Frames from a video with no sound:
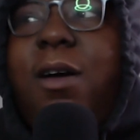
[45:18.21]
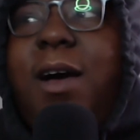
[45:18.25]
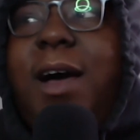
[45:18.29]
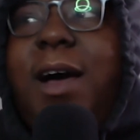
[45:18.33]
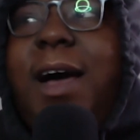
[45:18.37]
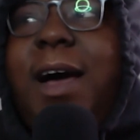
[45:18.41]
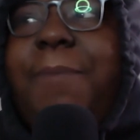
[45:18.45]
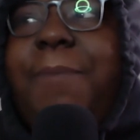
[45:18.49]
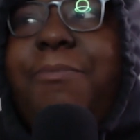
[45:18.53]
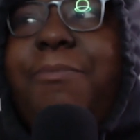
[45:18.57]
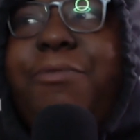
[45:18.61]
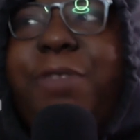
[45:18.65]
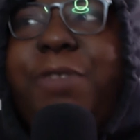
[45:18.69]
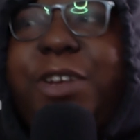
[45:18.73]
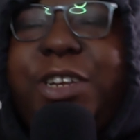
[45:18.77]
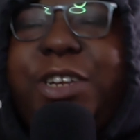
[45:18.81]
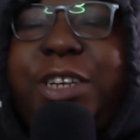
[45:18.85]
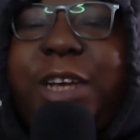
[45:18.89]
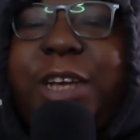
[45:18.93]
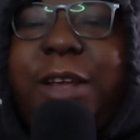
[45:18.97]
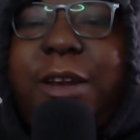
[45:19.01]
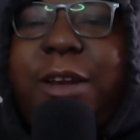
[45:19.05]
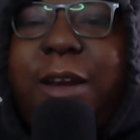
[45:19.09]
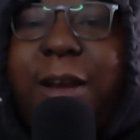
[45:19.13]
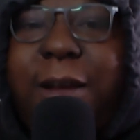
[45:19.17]
I
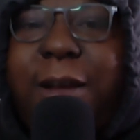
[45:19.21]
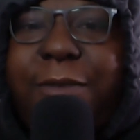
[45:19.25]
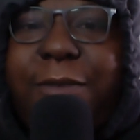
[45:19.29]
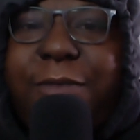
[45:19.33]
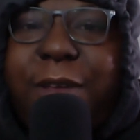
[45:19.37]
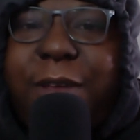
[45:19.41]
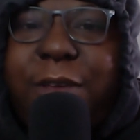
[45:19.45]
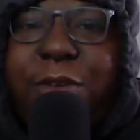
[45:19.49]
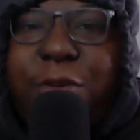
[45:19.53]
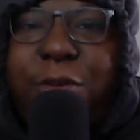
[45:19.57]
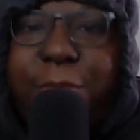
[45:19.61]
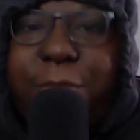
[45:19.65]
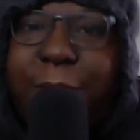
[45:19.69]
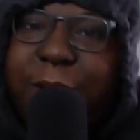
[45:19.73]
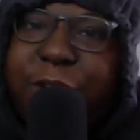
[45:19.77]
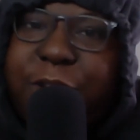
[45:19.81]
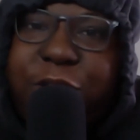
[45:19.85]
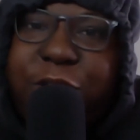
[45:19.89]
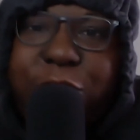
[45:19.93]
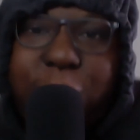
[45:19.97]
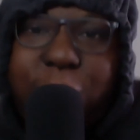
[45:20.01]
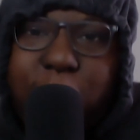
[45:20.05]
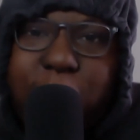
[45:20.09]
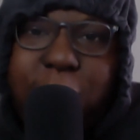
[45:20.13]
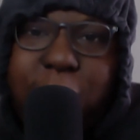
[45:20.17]
appreciate the love that you man
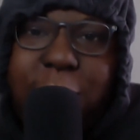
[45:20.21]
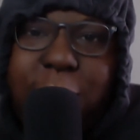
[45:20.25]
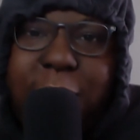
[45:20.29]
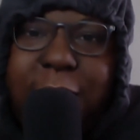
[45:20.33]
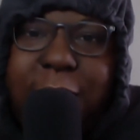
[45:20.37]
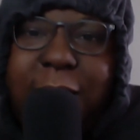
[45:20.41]
show.